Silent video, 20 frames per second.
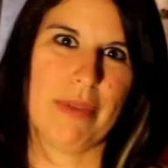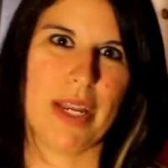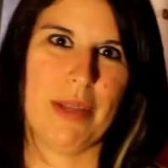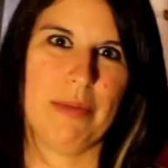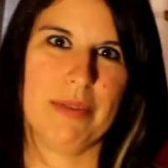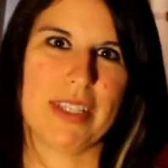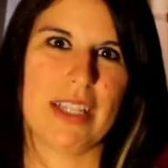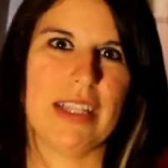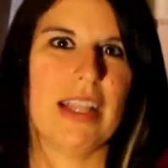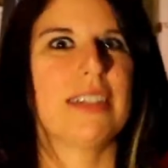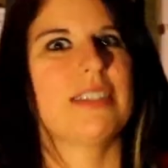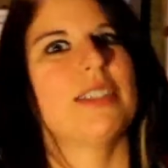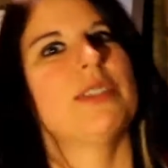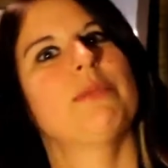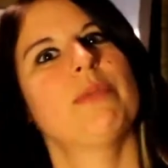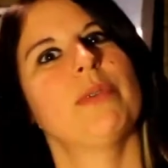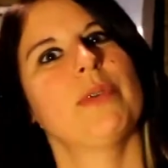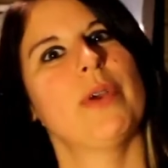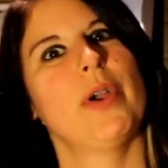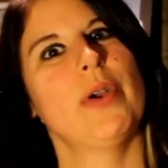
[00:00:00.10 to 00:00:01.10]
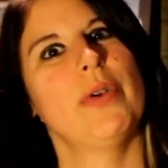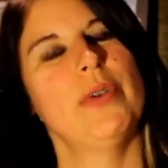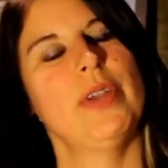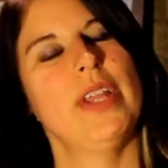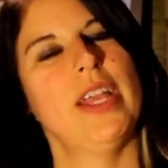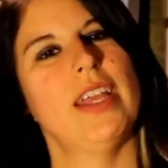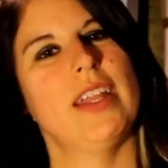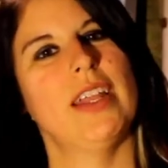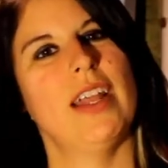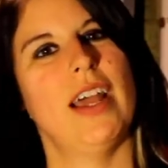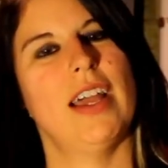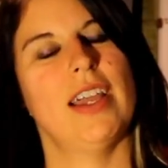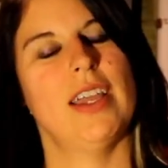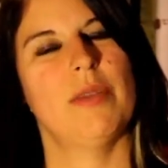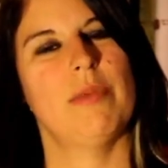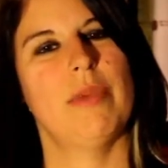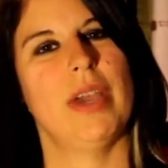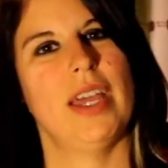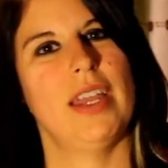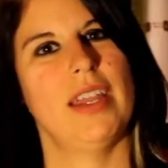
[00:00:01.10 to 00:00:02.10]
My name is Alexis Perrone, and I
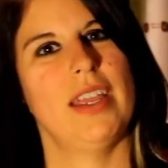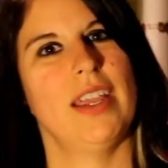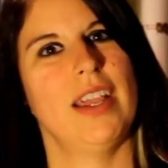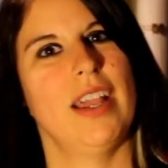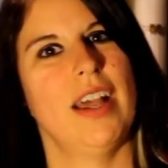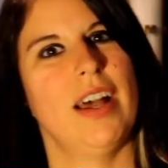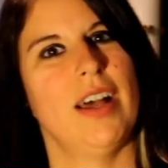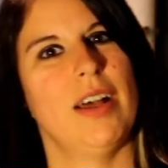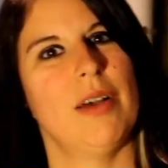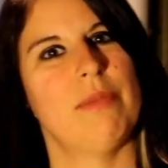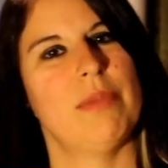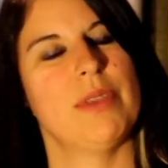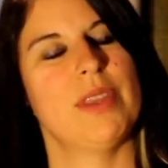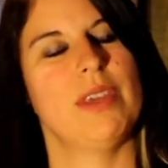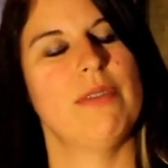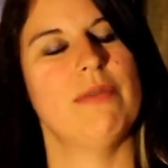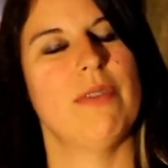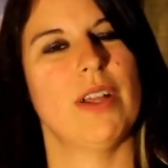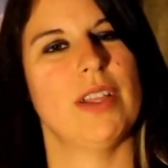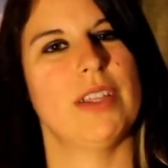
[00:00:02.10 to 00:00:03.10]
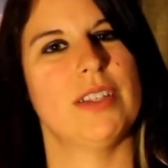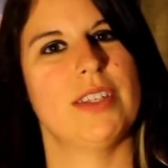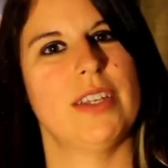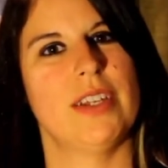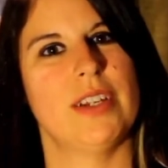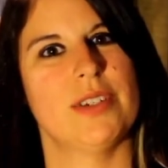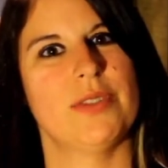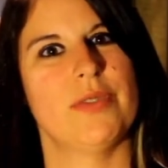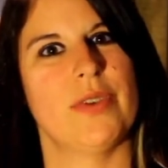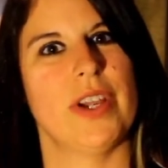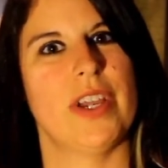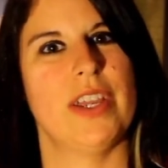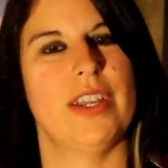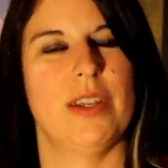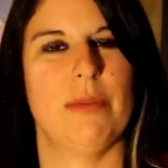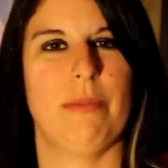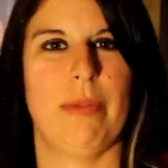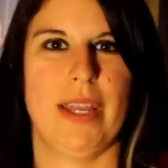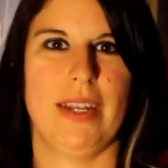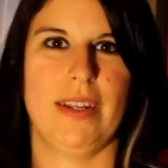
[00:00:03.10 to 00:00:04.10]
am heading up the Volunteers for
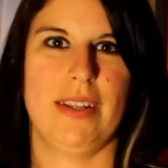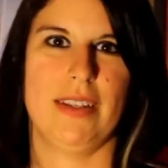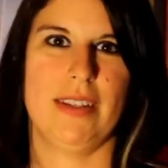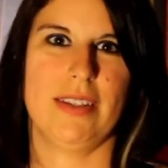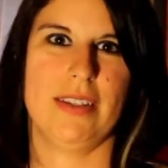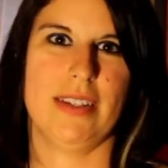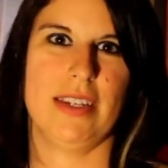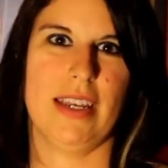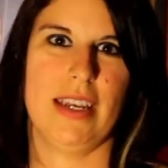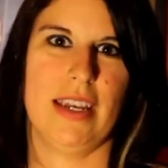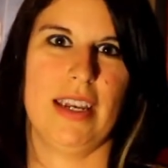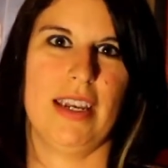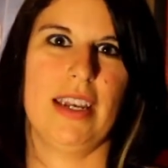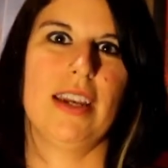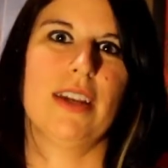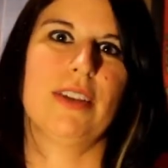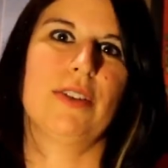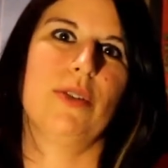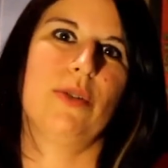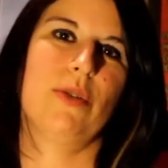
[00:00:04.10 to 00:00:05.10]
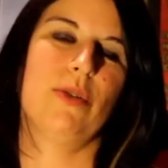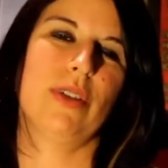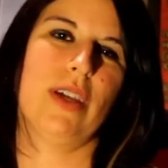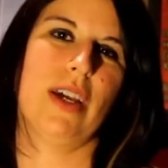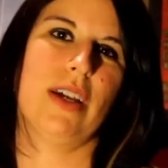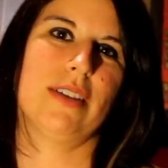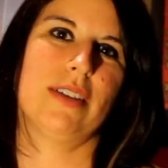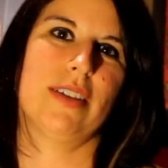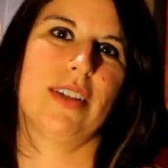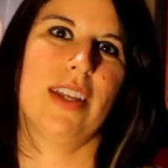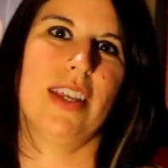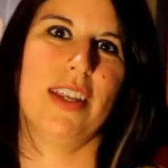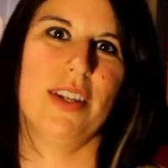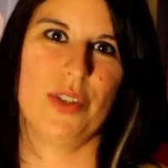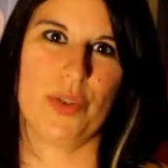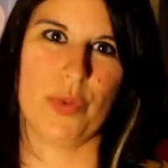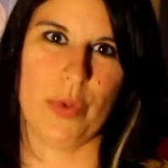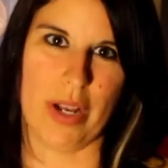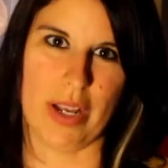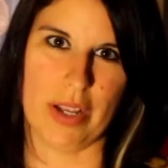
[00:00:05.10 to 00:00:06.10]
Independence Day
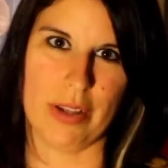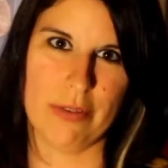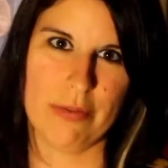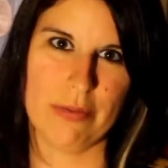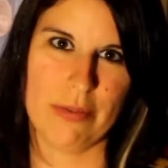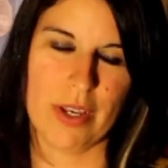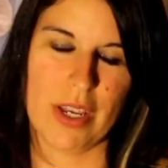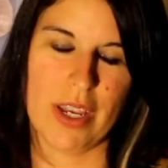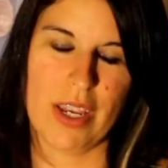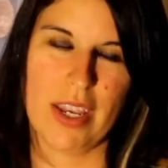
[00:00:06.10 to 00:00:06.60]
2012.